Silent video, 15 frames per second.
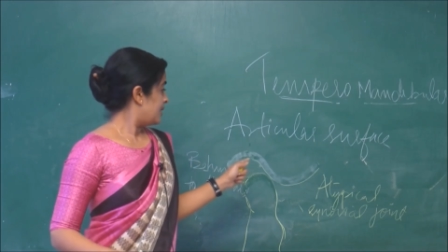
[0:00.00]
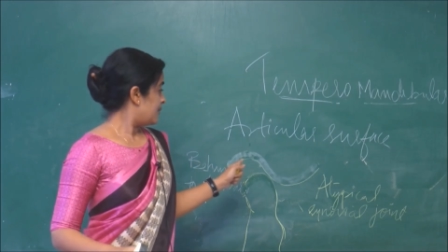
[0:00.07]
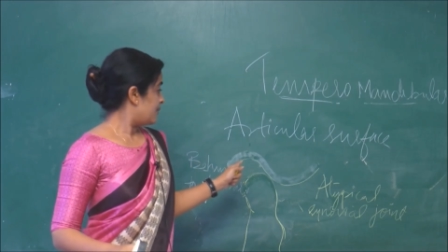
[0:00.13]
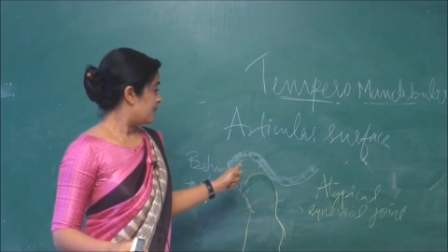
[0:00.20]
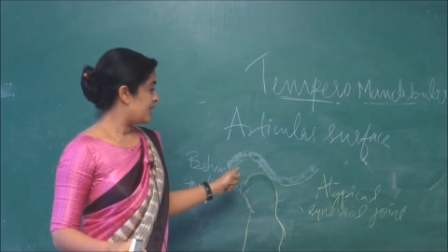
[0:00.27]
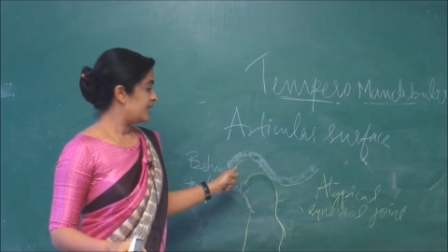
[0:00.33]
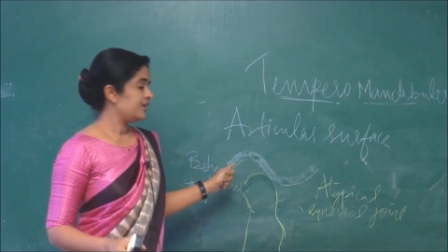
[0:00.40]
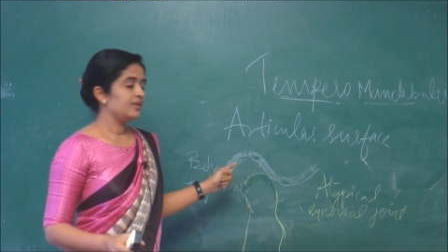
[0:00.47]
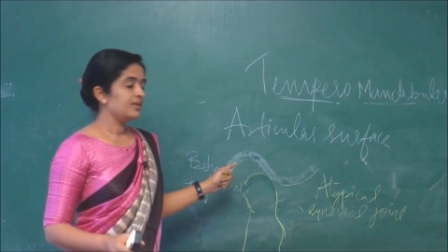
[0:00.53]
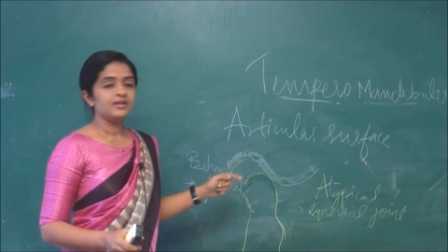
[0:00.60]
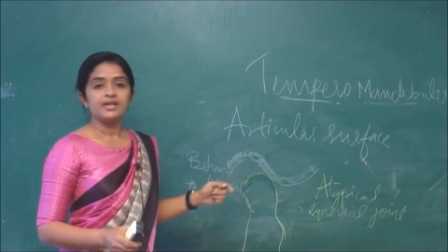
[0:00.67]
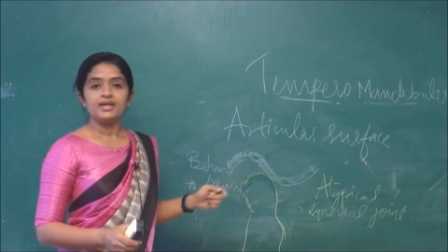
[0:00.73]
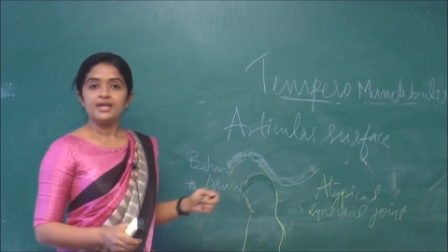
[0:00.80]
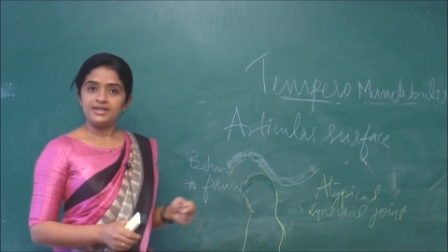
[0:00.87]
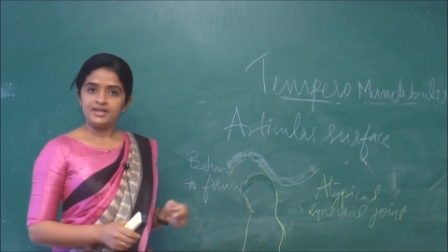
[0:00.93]

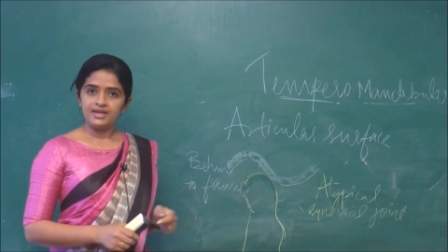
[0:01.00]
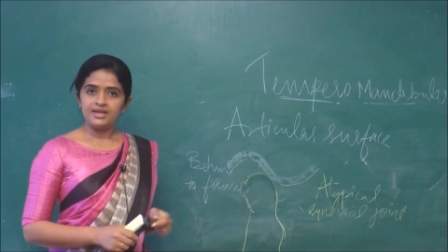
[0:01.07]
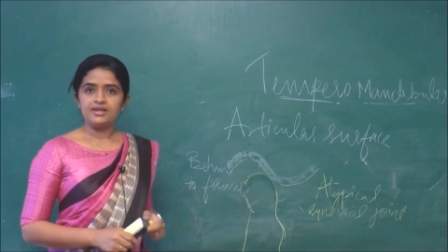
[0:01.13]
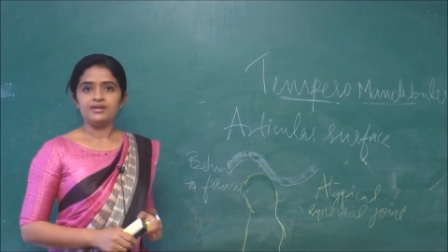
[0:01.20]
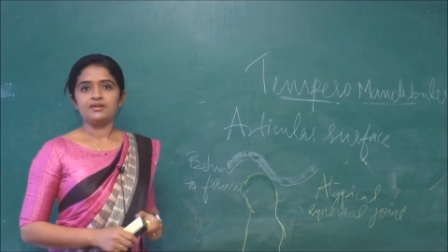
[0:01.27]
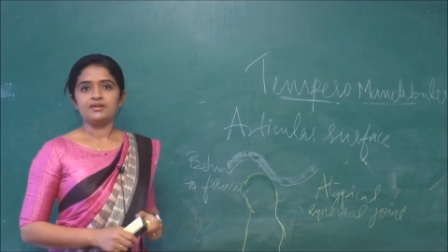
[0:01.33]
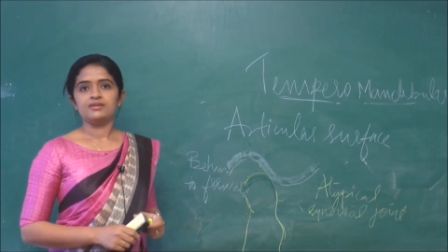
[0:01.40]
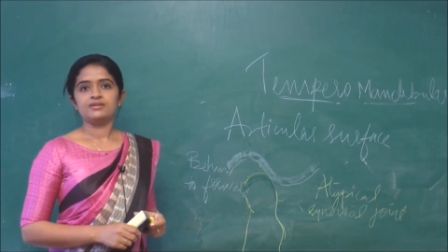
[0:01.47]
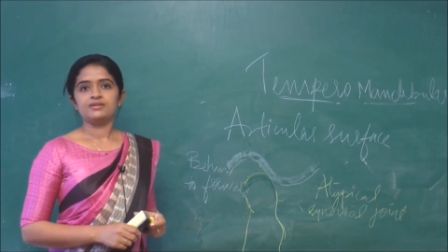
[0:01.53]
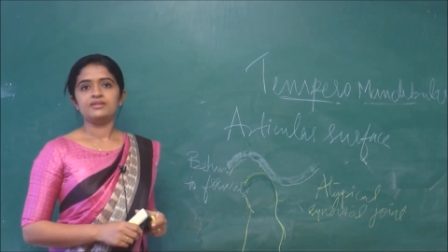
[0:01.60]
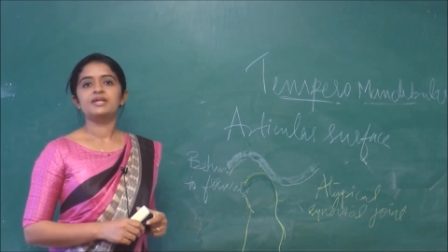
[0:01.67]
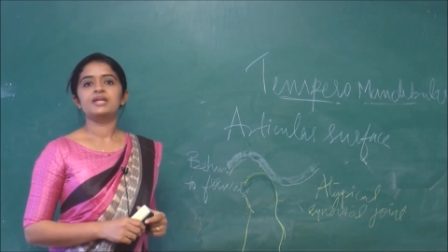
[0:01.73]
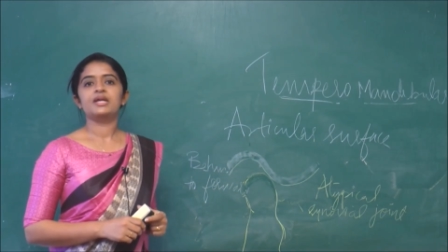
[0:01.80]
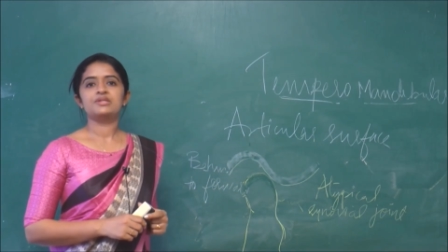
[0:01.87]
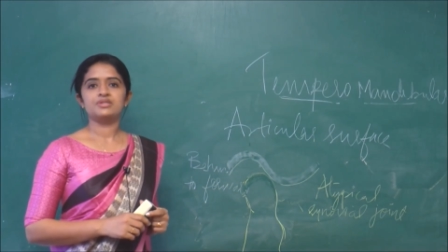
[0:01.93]
But again,
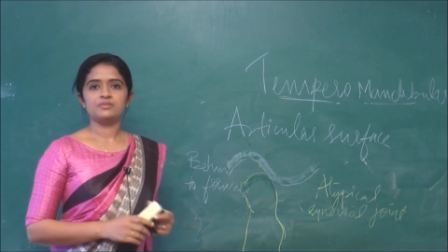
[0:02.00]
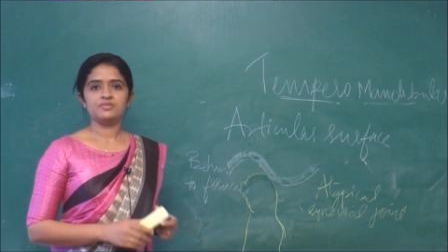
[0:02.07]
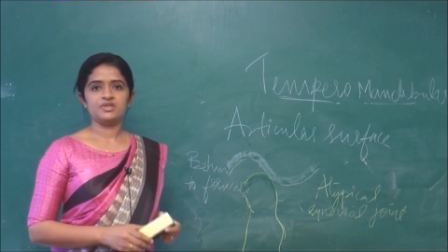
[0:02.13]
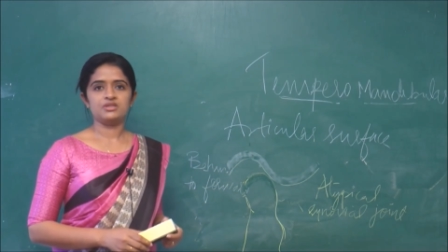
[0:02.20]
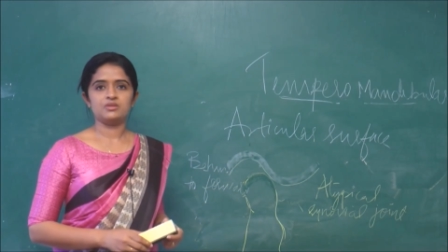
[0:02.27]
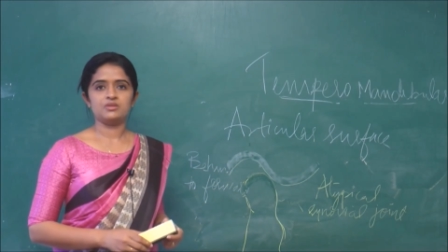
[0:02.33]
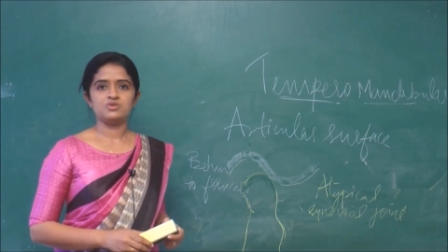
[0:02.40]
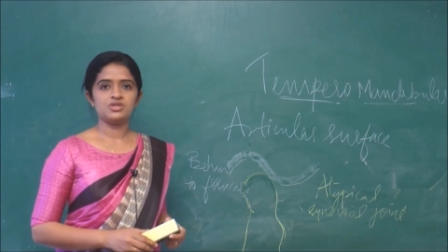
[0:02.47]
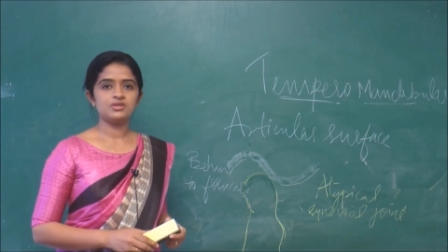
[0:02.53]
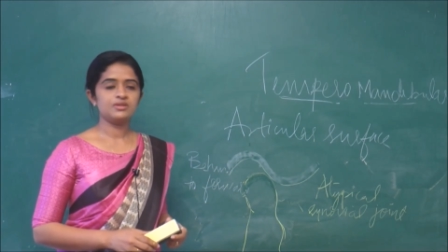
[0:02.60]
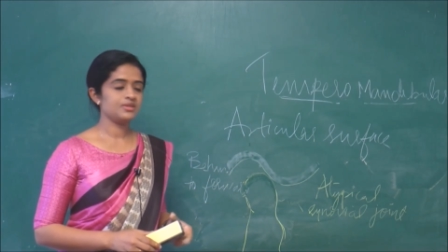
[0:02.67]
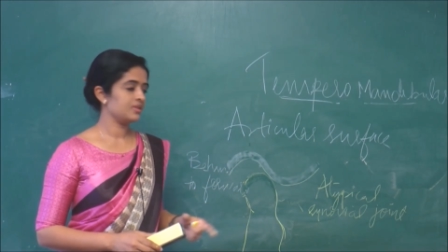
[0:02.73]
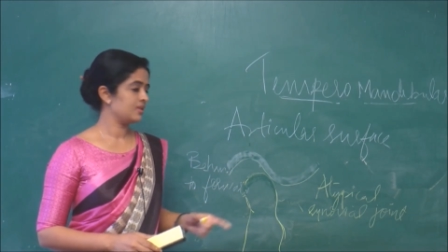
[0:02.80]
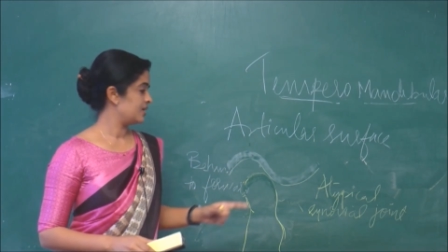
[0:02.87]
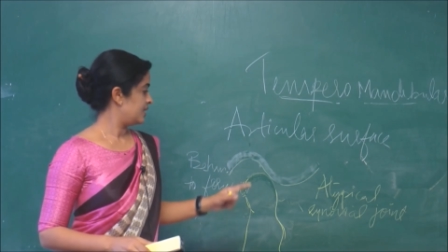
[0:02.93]
there are some exceptions.